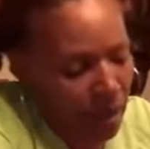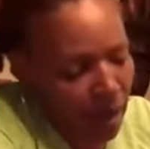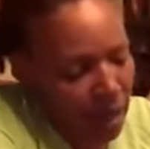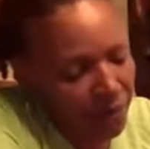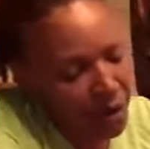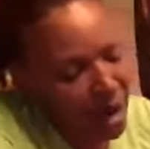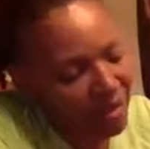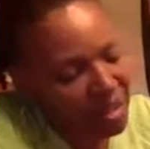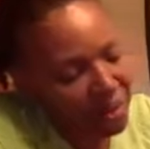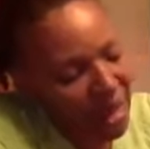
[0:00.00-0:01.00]
If you have
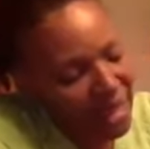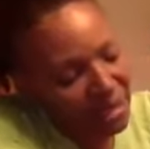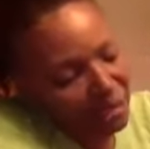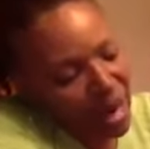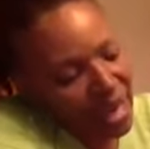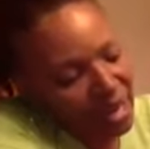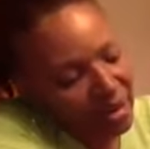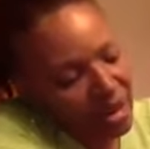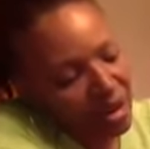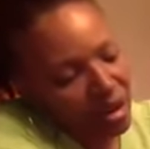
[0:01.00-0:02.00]
space right here
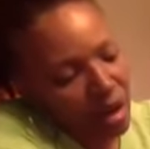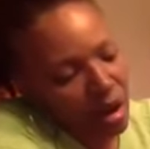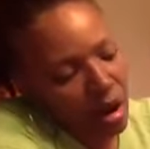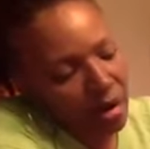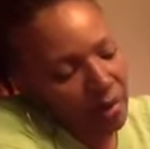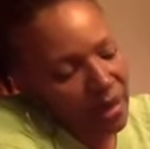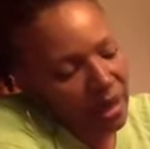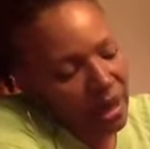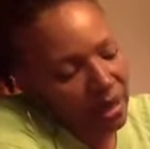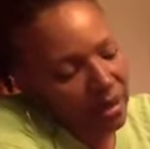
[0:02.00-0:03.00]
near your armpit
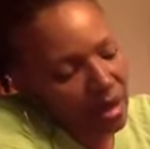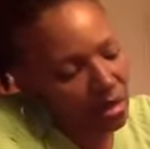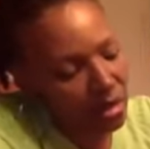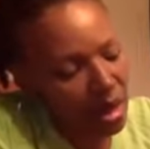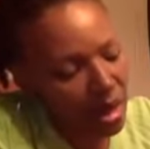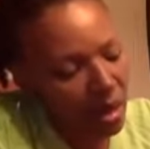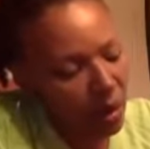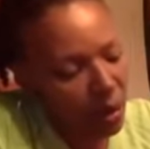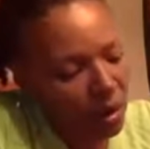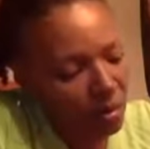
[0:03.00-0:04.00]
area, you can
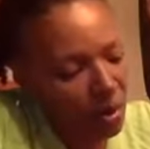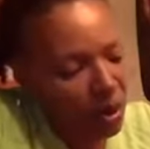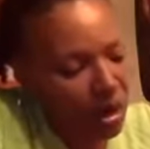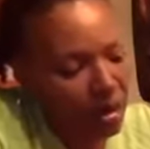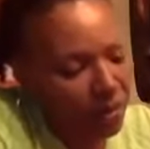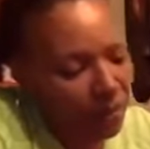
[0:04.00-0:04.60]
cut one more.